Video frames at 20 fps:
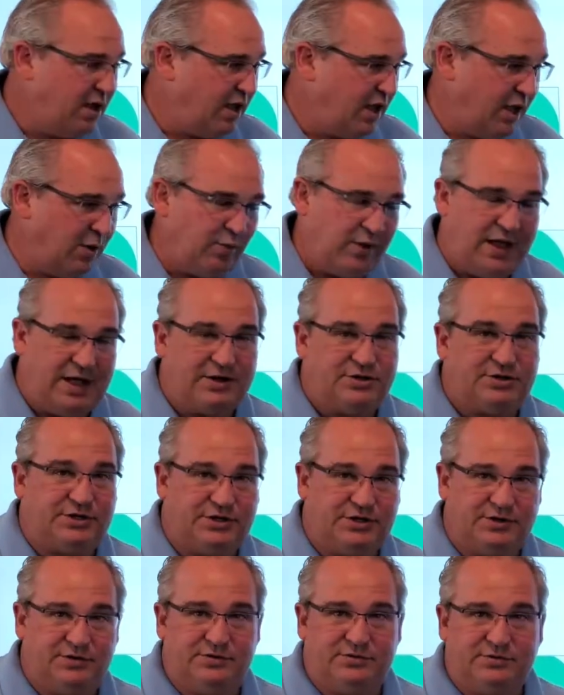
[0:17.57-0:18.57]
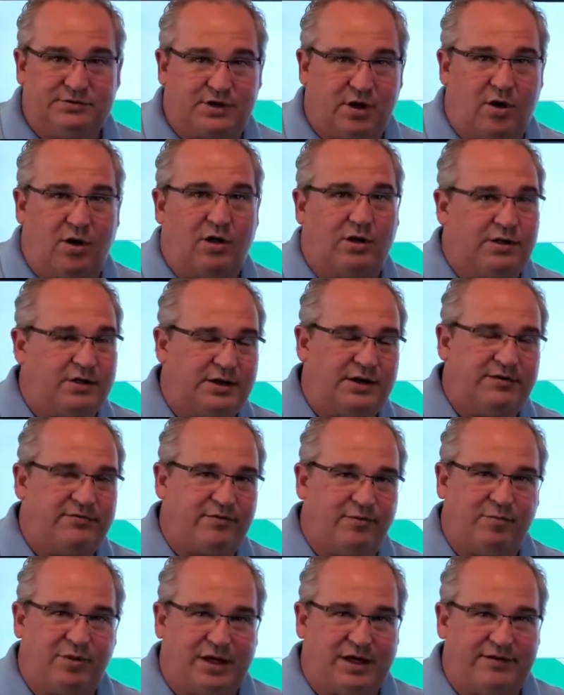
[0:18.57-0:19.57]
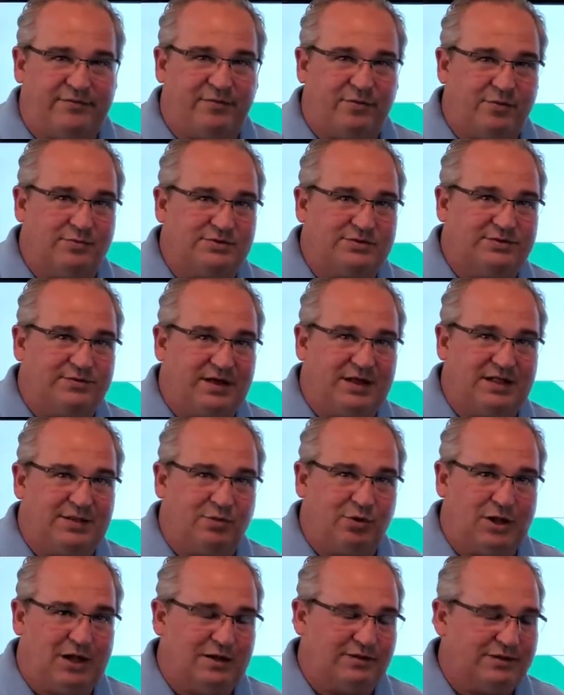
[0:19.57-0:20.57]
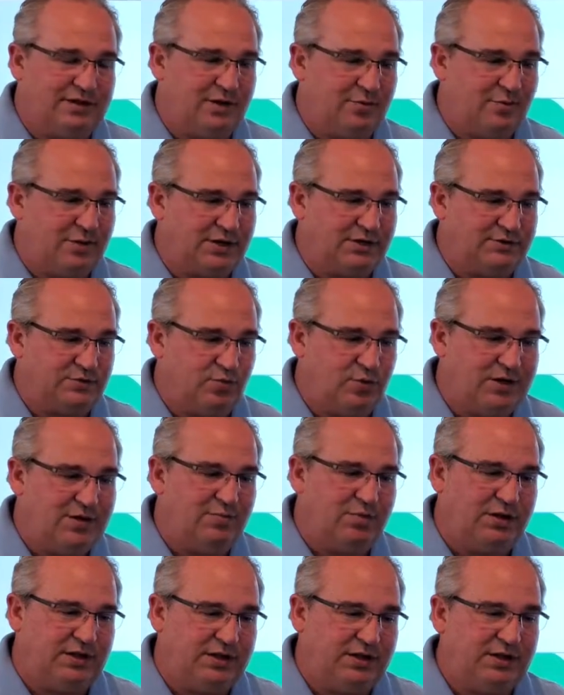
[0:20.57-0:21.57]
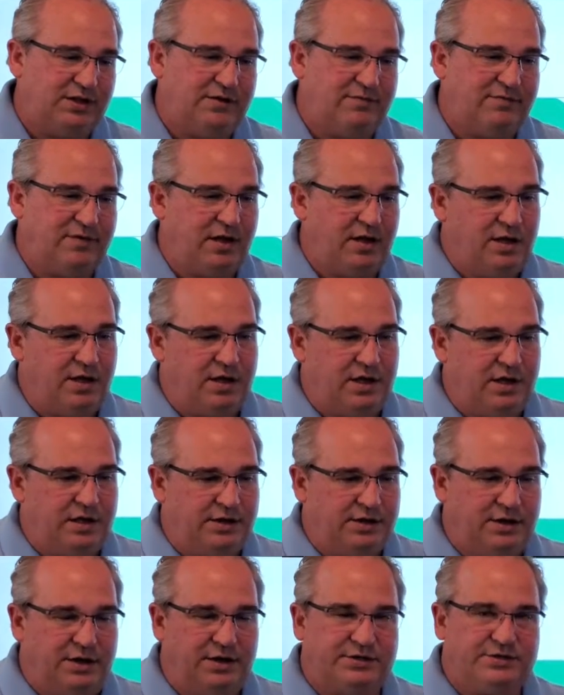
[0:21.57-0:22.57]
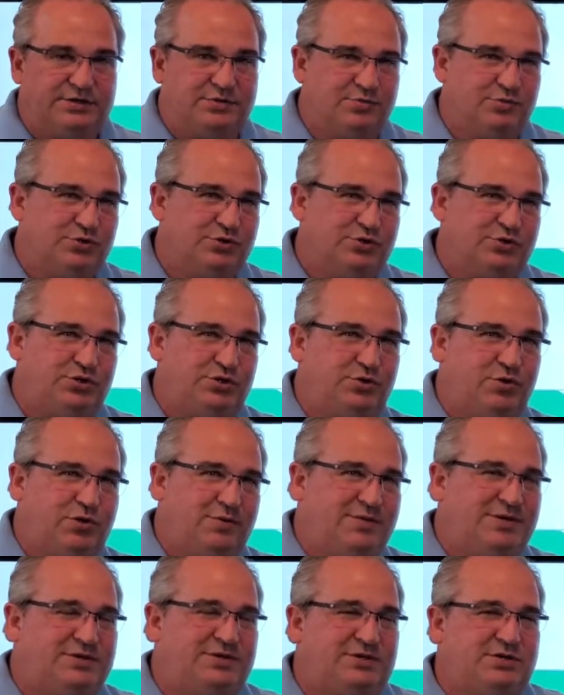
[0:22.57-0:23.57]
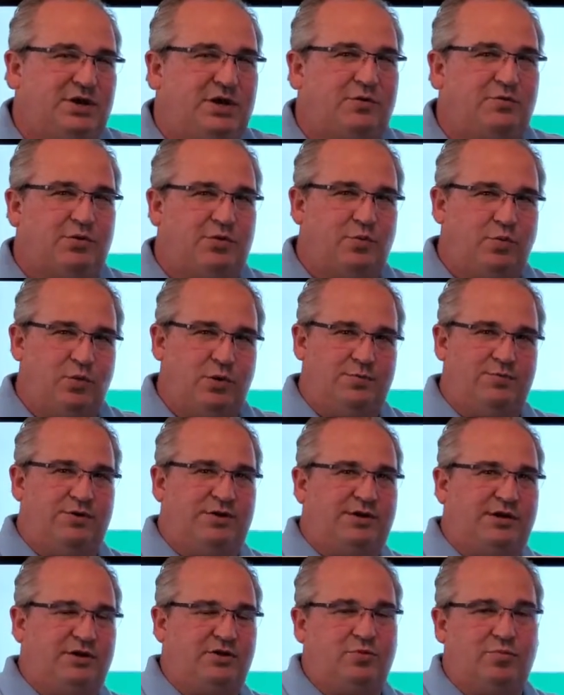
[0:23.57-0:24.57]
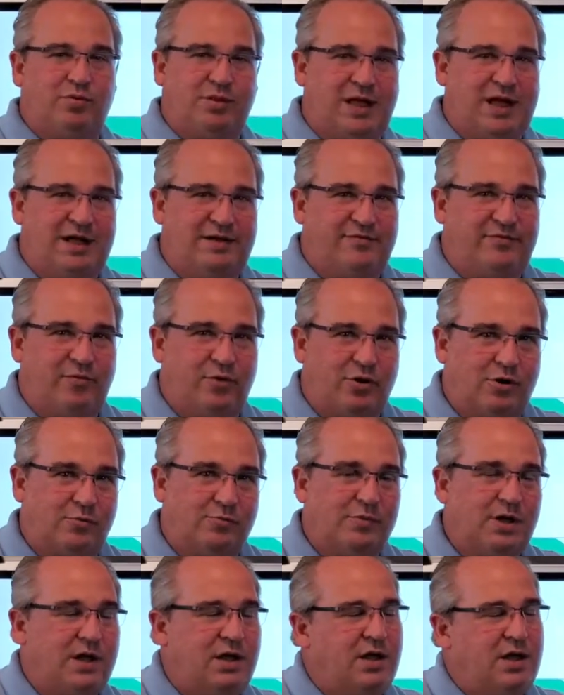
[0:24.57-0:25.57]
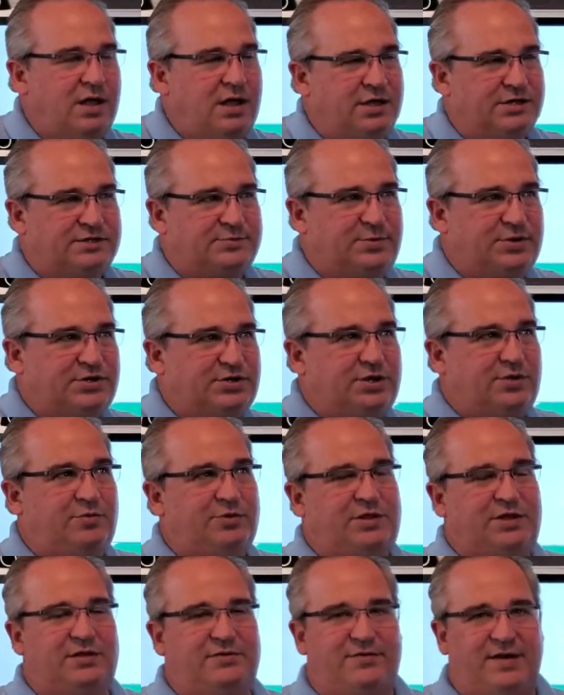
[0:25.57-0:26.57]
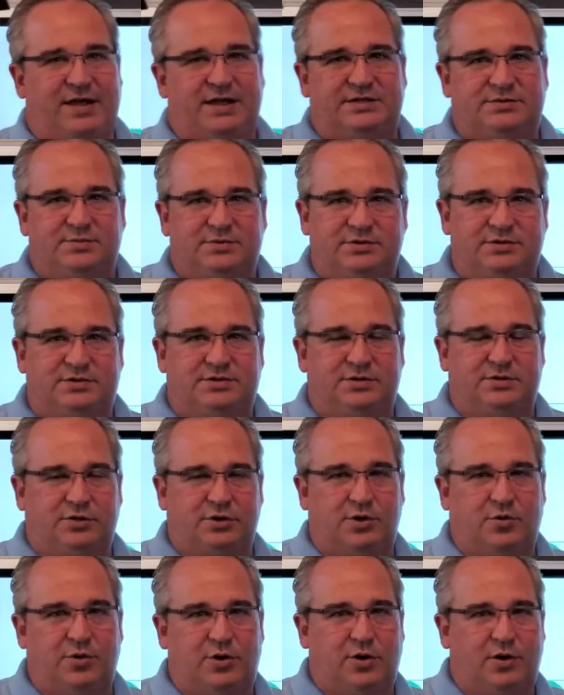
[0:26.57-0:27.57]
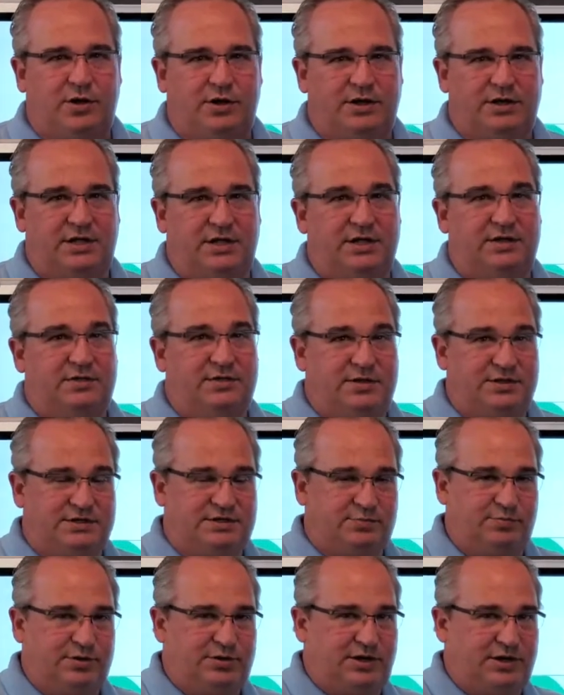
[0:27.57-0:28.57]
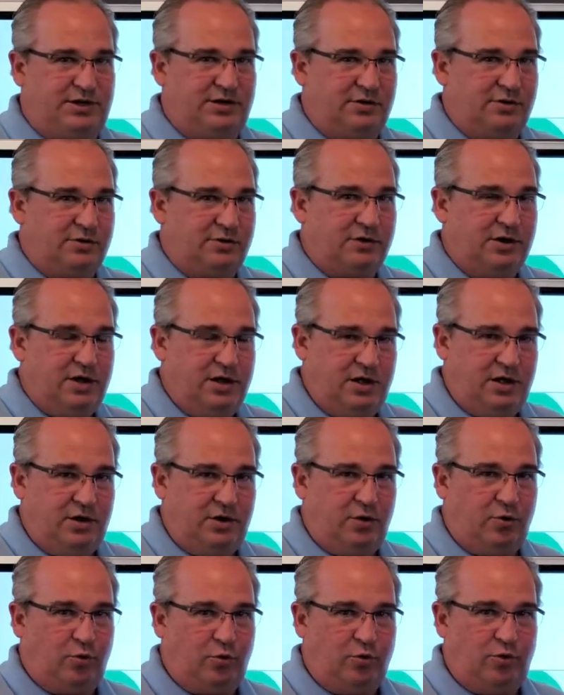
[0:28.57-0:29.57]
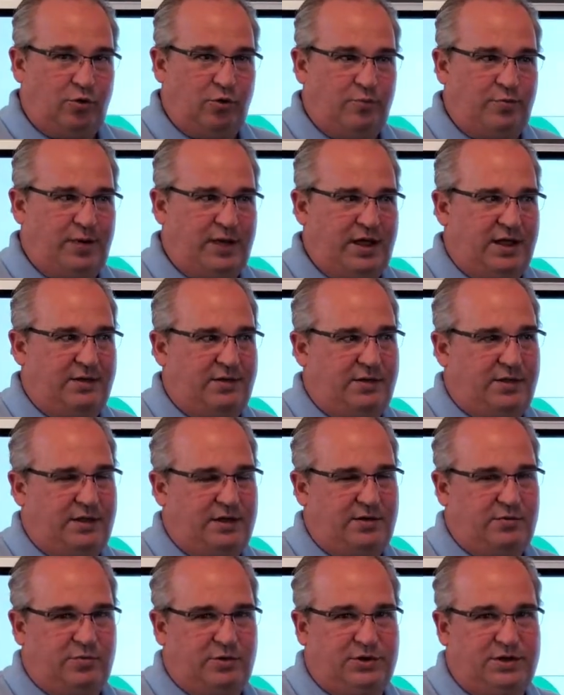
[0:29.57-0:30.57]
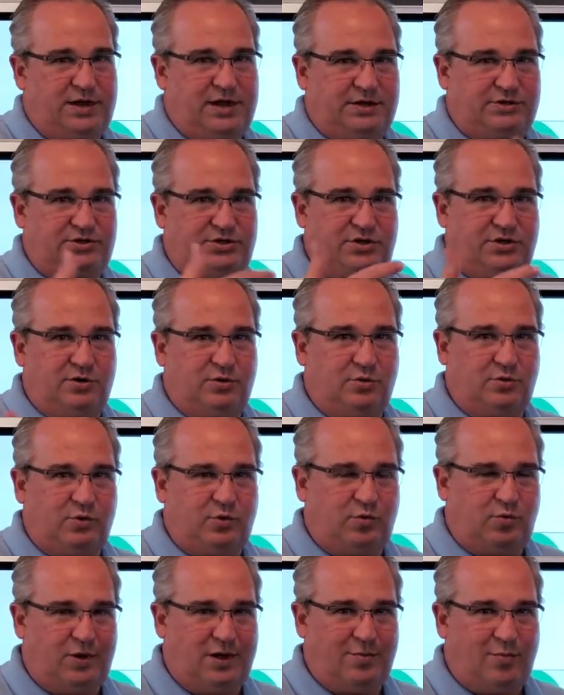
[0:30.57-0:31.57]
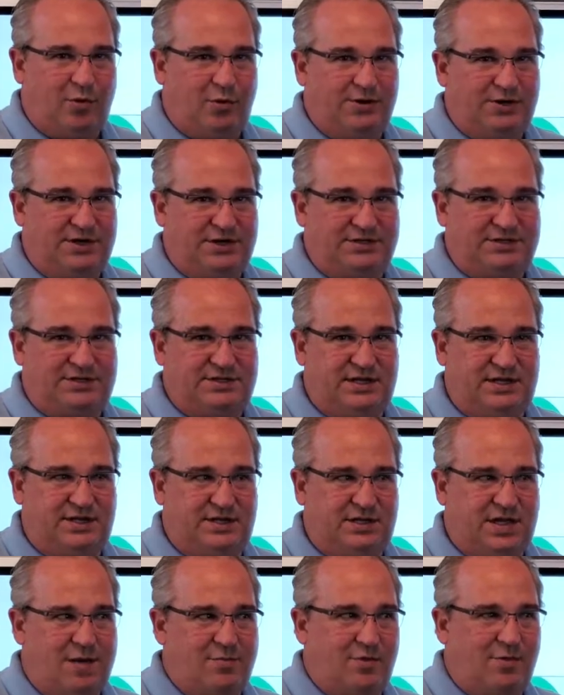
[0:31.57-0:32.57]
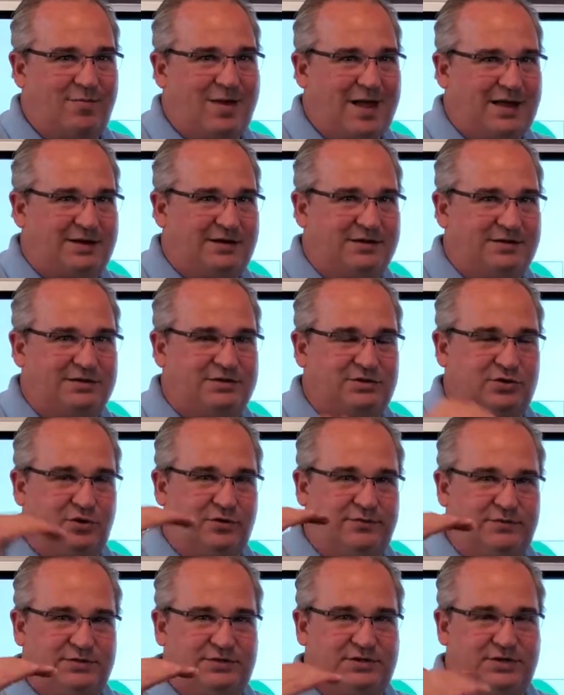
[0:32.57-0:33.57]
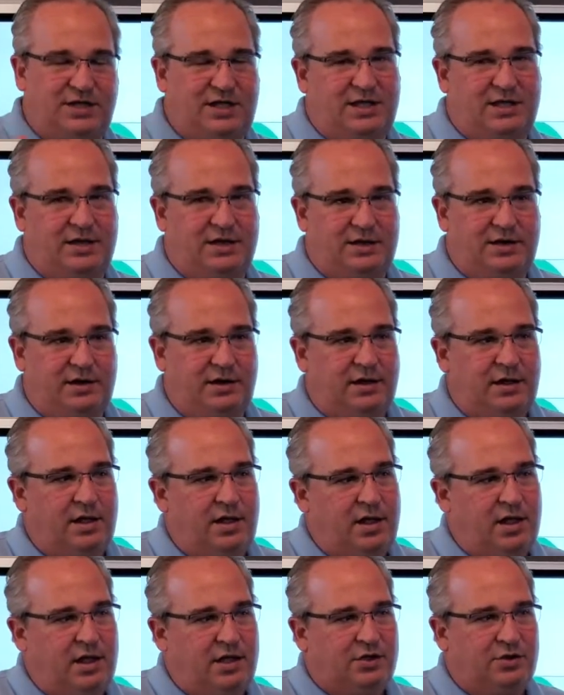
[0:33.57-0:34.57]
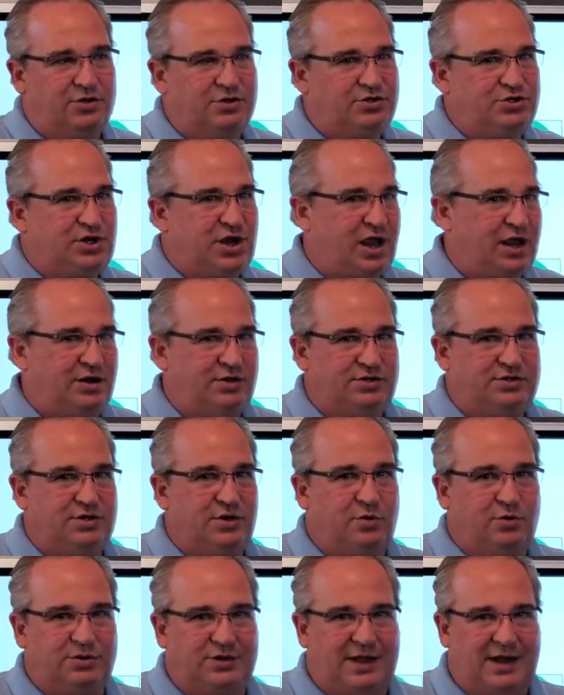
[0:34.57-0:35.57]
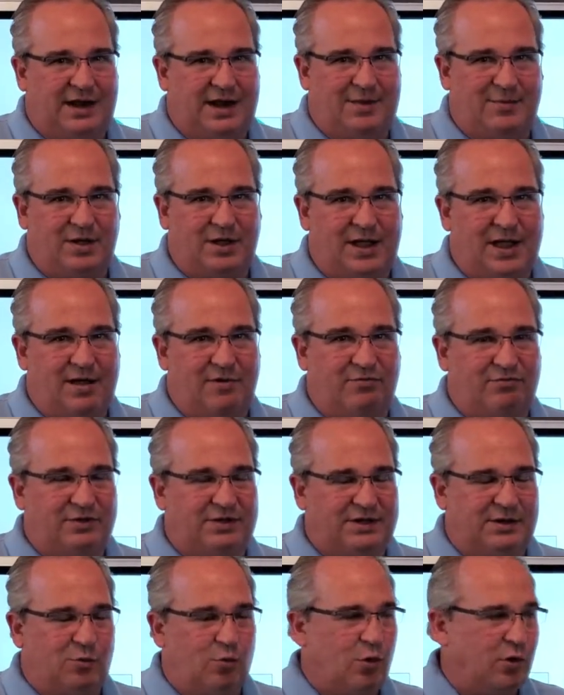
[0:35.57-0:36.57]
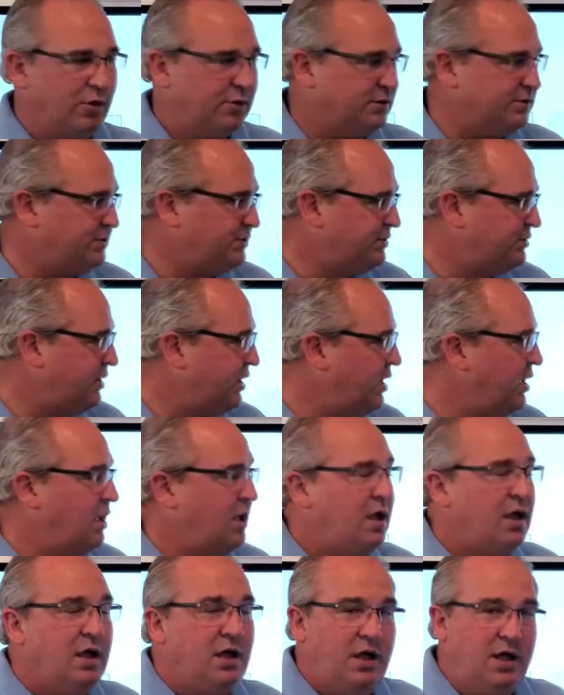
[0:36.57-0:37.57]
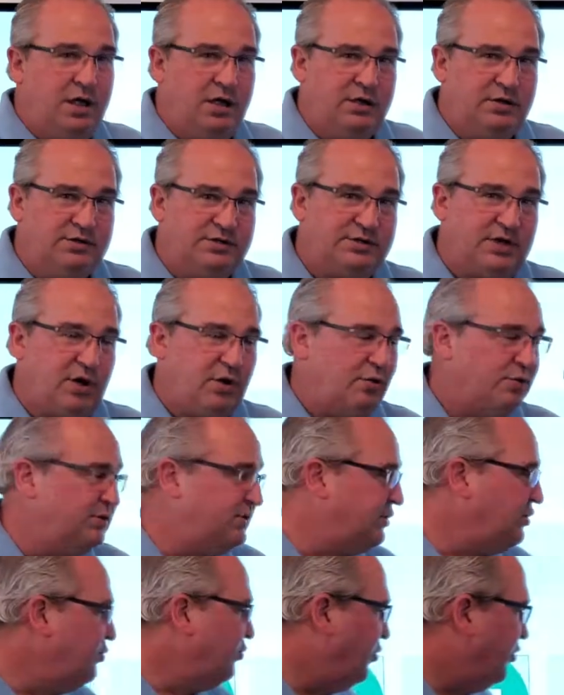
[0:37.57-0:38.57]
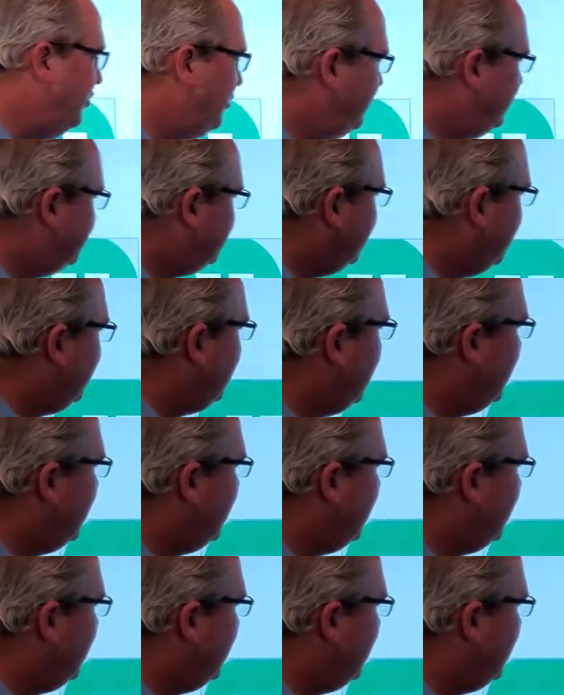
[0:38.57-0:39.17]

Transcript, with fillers: And we actually use all the different platforms available out there because we believe customers shouldn't really be stuck with one particular platform, especially with the advancements that are going on in this particular group, and then with next year with WebRTC coming back to the surface again, could change the whole dynamic how everything works. So Zoom Rooms,